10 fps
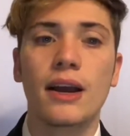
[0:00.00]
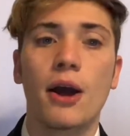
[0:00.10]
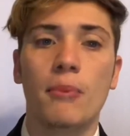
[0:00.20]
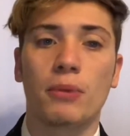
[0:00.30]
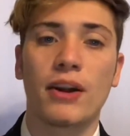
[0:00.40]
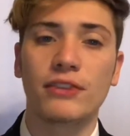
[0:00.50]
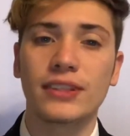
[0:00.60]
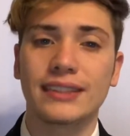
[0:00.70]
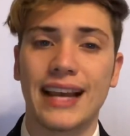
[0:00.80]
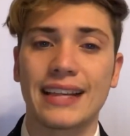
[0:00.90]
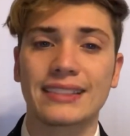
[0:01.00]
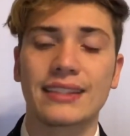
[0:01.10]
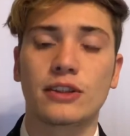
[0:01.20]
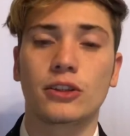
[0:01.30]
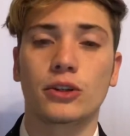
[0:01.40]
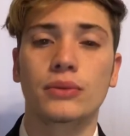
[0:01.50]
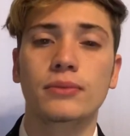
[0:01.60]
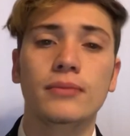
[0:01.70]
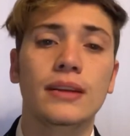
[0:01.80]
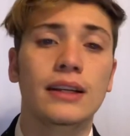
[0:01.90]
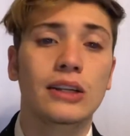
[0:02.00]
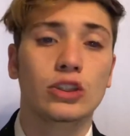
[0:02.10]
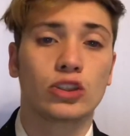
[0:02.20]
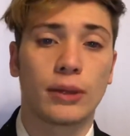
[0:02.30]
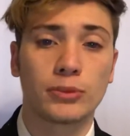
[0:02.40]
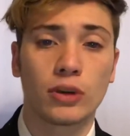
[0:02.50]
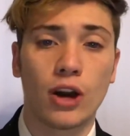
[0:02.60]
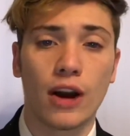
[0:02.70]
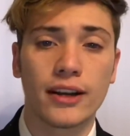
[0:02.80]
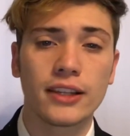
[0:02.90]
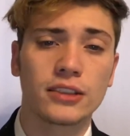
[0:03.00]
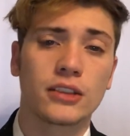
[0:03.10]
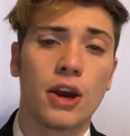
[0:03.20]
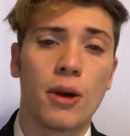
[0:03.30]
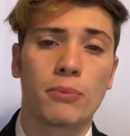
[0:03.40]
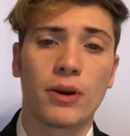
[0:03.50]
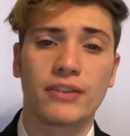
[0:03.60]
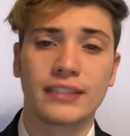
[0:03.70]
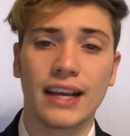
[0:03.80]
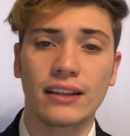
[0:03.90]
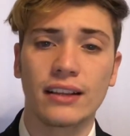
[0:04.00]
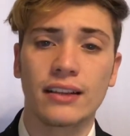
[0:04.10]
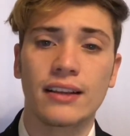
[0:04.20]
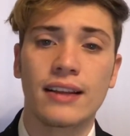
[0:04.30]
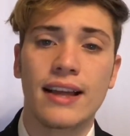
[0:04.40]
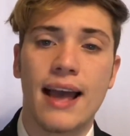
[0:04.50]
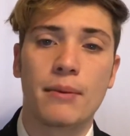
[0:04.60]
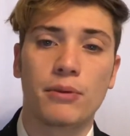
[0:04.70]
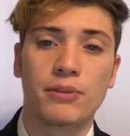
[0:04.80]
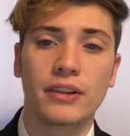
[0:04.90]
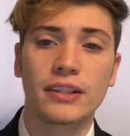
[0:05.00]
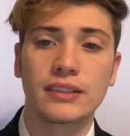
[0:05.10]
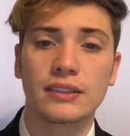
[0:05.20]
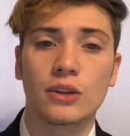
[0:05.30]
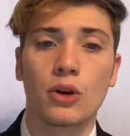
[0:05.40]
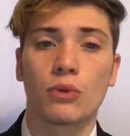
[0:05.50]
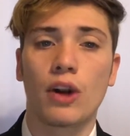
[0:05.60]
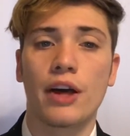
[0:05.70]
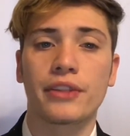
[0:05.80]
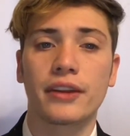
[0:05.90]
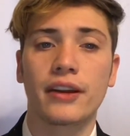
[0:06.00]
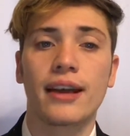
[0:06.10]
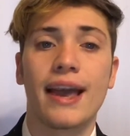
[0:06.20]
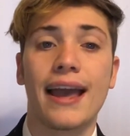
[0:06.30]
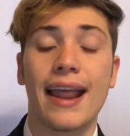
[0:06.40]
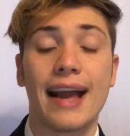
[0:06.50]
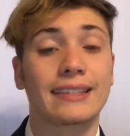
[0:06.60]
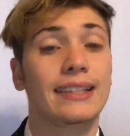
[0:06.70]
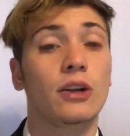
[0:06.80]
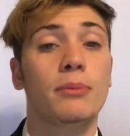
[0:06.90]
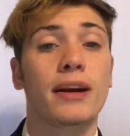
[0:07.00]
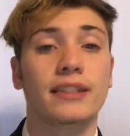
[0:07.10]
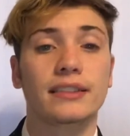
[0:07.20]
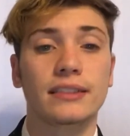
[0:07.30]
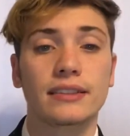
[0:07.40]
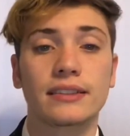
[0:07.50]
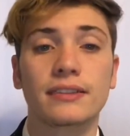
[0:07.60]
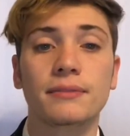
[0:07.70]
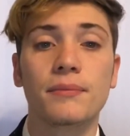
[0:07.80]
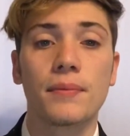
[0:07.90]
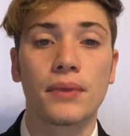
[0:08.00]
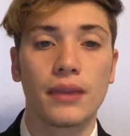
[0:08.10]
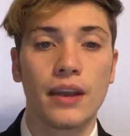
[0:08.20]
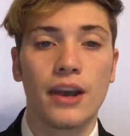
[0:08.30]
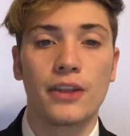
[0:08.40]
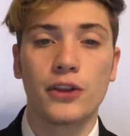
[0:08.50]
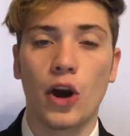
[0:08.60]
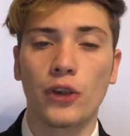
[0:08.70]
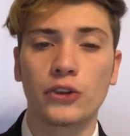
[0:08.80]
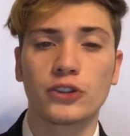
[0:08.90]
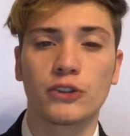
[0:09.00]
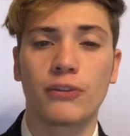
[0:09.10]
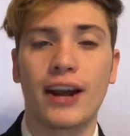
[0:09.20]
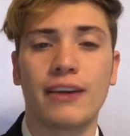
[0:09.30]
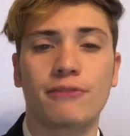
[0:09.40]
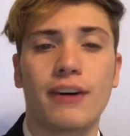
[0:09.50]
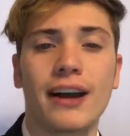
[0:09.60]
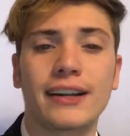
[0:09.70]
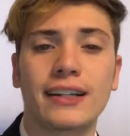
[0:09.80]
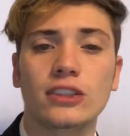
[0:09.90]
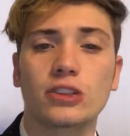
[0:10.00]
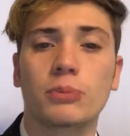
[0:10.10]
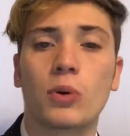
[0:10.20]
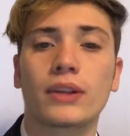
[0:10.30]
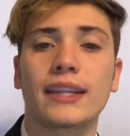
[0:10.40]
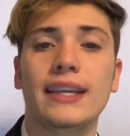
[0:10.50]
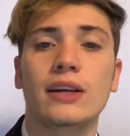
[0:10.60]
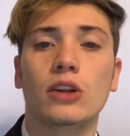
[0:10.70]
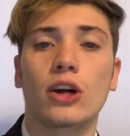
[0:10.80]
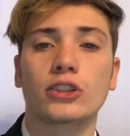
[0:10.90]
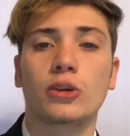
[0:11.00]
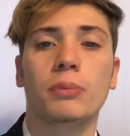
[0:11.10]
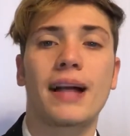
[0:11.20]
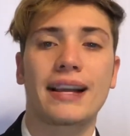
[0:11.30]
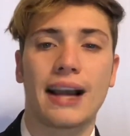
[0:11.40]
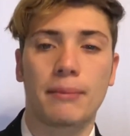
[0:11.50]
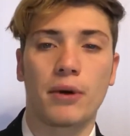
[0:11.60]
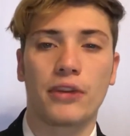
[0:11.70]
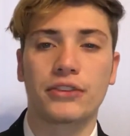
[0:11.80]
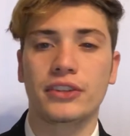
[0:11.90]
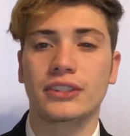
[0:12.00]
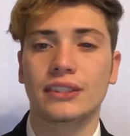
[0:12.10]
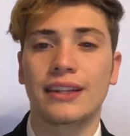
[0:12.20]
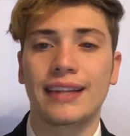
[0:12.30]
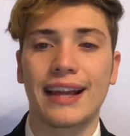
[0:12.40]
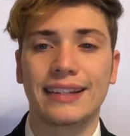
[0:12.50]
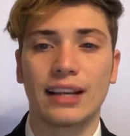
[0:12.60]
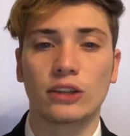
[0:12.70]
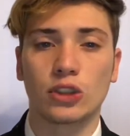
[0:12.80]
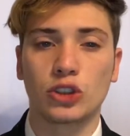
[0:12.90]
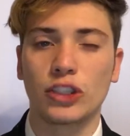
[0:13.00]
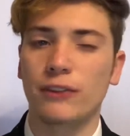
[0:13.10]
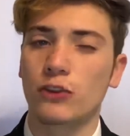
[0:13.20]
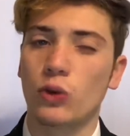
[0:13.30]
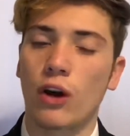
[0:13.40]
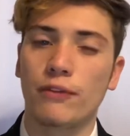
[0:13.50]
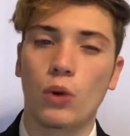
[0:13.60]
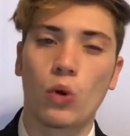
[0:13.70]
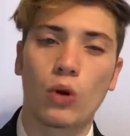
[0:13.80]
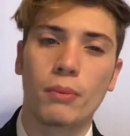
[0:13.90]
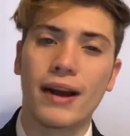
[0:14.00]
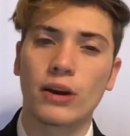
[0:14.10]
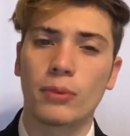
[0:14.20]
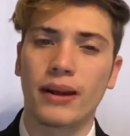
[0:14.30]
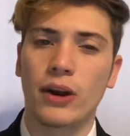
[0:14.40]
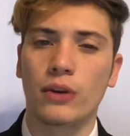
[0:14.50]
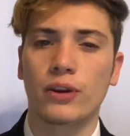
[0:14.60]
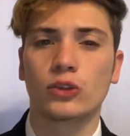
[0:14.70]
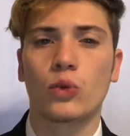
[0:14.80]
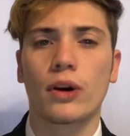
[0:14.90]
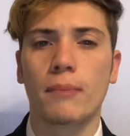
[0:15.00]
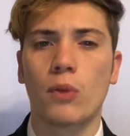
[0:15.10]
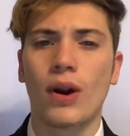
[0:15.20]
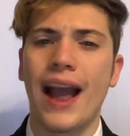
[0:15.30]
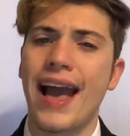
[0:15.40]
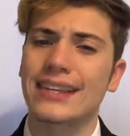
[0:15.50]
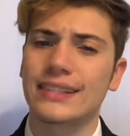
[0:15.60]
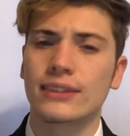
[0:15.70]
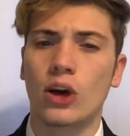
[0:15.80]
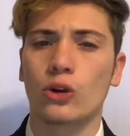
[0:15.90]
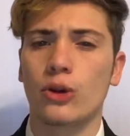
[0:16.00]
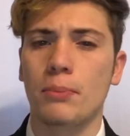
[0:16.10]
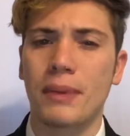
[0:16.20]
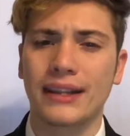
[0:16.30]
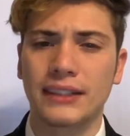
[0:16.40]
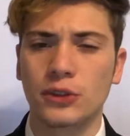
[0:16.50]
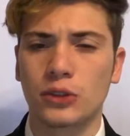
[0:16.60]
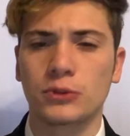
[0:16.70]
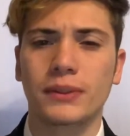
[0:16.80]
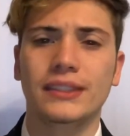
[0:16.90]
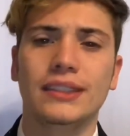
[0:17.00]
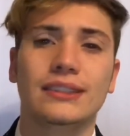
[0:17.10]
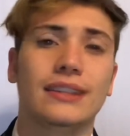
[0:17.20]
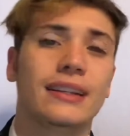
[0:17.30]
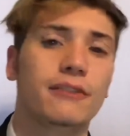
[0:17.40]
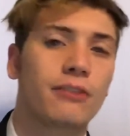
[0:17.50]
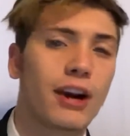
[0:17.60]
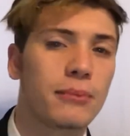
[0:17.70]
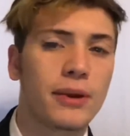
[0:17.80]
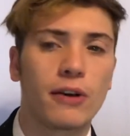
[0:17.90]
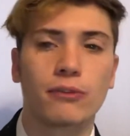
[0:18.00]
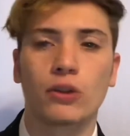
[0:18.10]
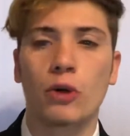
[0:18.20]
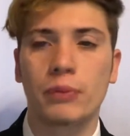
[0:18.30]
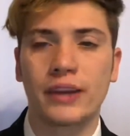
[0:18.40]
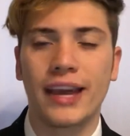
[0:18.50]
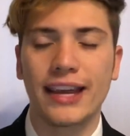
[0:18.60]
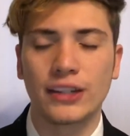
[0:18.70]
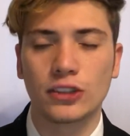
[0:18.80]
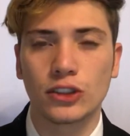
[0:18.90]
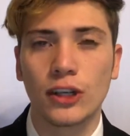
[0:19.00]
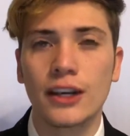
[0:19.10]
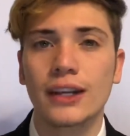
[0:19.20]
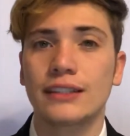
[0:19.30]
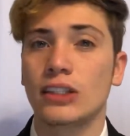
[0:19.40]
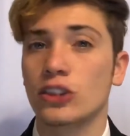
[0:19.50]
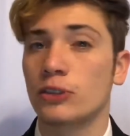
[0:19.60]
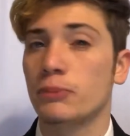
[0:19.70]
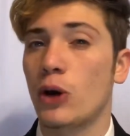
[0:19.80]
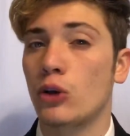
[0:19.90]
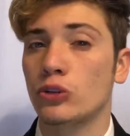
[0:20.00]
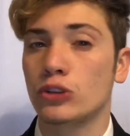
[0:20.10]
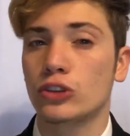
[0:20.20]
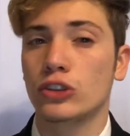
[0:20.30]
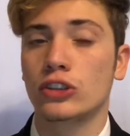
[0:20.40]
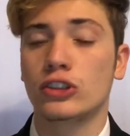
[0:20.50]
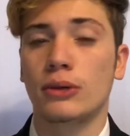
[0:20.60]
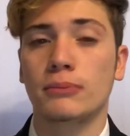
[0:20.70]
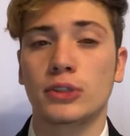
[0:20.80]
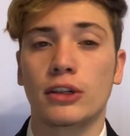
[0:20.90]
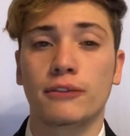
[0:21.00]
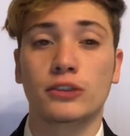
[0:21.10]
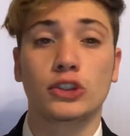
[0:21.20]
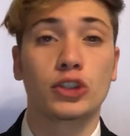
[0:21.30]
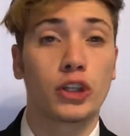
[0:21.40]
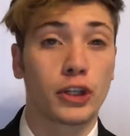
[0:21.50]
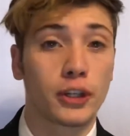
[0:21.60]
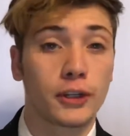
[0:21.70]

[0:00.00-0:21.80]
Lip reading: Prevalent taxa include Streptococcus, Prevotella, Haemophilus, Rothia, and Actinomyces. The authors' findings support the ecological plaque hypothesis that entails a shift of the oral microbiota toward a more acid-tolerant bacterial species in an environment of low pH, such as post-consumption of sugar.